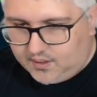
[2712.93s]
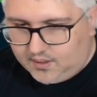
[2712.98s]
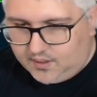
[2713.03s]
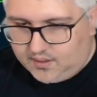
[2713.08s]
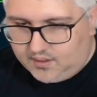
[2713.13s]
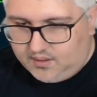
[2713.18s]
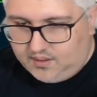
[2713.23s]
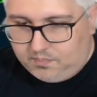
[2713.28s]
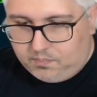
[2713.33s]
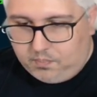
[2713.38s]

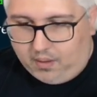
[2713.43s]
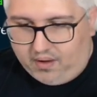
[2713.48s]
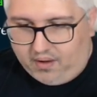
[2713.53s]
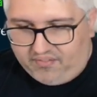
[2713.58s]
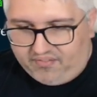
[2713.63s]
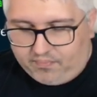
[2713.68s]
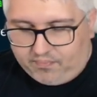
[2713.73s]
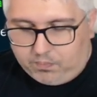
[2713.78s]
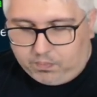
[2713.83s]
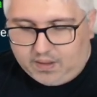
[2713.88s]
Debuff
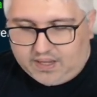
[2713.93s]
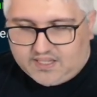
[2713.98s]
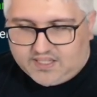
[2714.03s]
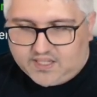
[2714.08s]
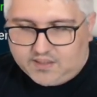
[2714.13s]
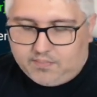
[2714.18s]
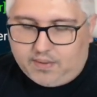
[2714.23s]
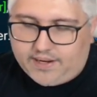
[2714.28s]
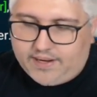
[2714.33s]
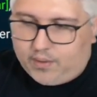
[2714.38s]
placed
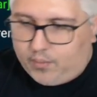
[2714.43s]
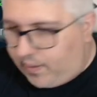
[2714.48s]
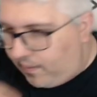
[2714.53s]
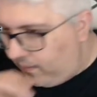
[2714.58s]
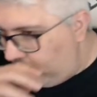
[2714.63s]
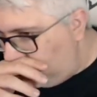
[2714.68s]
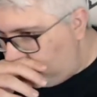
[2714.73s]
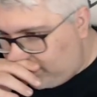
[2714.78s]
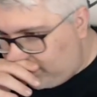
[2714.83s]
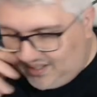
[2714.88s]
by the
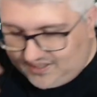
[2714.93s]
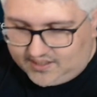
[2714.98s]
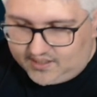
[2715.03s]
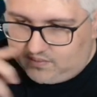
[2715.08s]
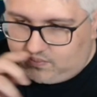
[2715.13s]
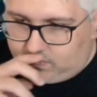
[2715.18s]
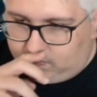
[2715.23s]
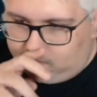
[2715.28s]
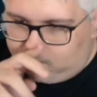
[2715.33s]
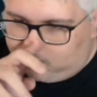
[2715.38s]
wearer. This
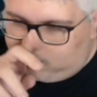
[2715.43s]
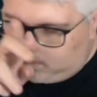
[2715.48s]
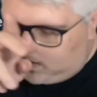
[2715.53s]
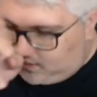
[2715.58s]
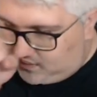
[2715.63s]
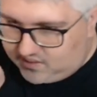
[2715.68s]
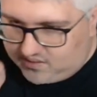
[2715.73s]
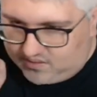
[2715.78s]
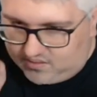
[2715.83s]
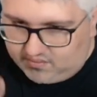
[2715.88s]

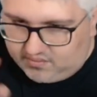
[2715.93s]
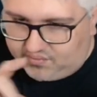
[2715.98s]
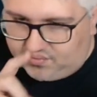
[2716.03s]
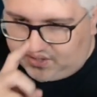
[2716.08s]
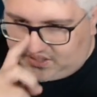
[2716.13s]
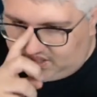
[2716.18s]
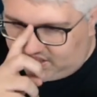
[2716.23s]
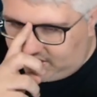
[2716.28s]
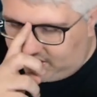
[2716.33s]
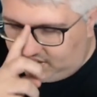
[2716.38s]
is
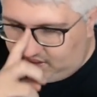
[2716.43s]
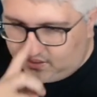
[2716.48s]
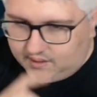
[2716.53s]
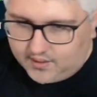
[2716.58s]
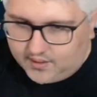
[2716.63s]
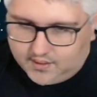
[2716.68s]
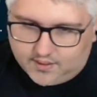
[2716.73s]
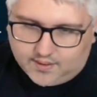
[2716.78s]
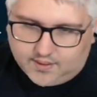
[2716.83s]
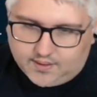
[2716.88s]
interesting.
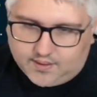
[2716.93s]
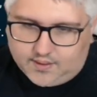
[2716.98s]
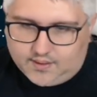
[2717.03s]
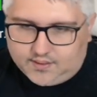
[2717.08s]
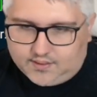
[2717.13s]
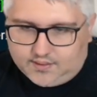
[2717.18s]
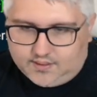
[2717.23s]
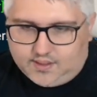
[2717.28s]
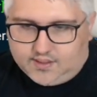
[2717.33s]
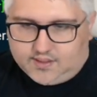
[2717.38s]

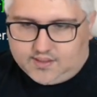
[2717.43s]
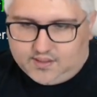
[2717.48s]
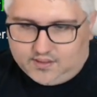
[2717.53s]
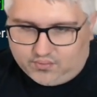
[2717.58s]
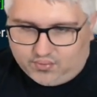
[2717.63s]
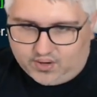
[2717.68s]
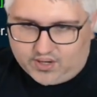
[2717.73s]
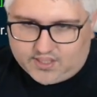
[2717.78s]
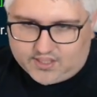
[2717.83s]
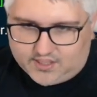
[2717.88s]
This is
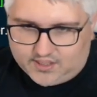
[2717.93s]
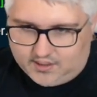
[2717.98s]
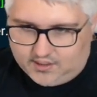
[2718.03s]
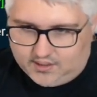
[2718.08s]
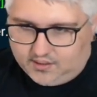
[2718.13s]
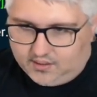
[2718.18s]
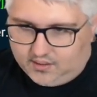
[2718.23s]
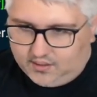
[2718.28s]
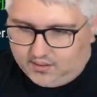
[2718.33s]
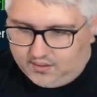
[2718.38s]
interesting
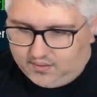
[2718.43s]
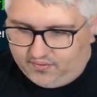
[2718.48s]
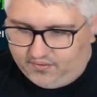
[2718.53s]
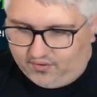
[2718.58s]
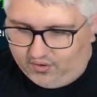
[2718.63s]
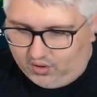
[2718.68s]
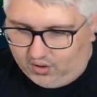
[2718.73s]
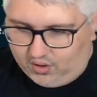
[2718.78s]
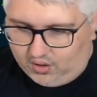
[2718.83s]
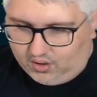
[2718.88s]

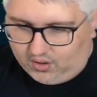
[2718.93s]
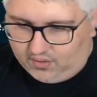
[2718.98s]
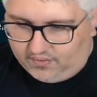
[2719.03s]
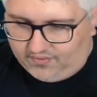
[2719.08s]
for